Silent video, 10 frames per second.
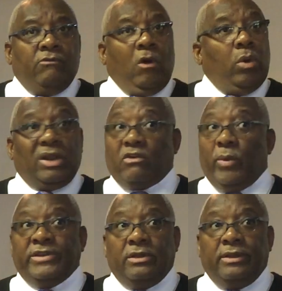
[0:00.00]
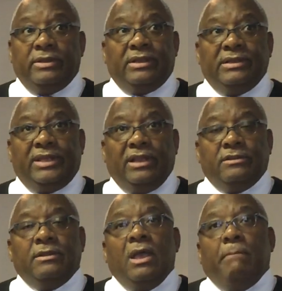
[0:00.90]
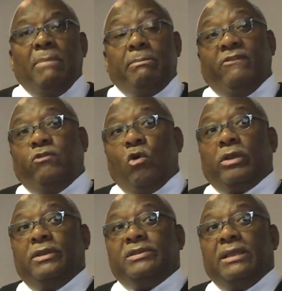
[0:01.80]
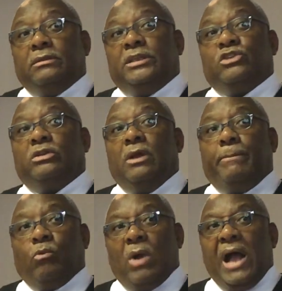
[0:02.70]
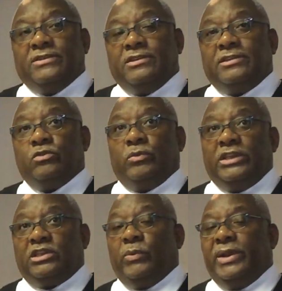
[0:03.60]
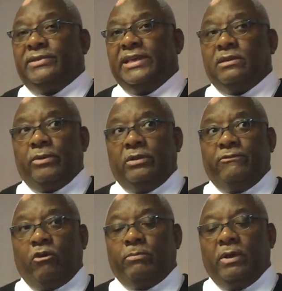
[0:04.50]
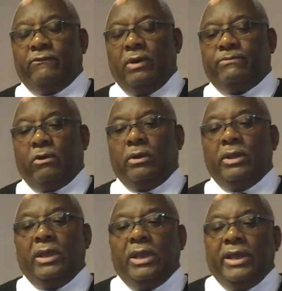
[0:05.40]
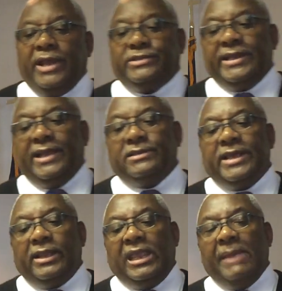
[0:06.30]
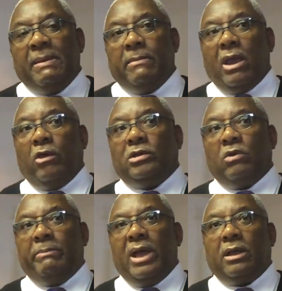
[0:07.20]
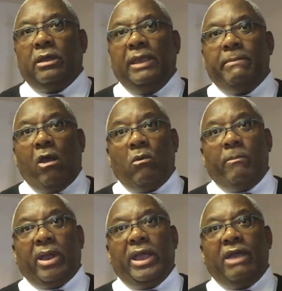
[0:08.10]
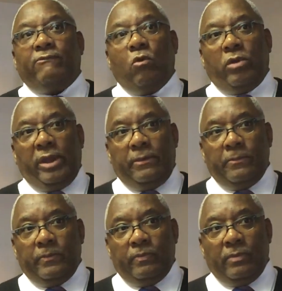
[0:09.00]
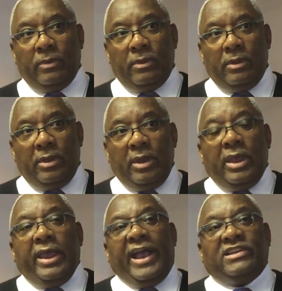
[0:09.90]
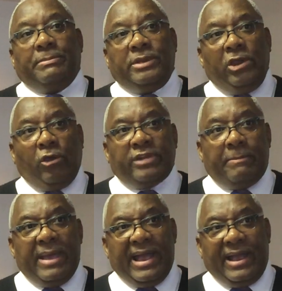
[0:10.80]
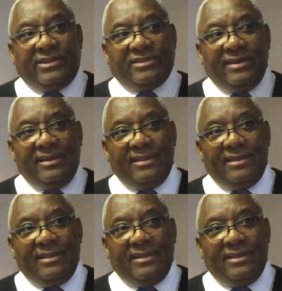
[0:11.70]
For whatever reason, they didn't tell us. But before this tension rises, let's see what it says here at the part. It says that he had been married to Rebekah. He married Rebekah at 40. And some years had passed.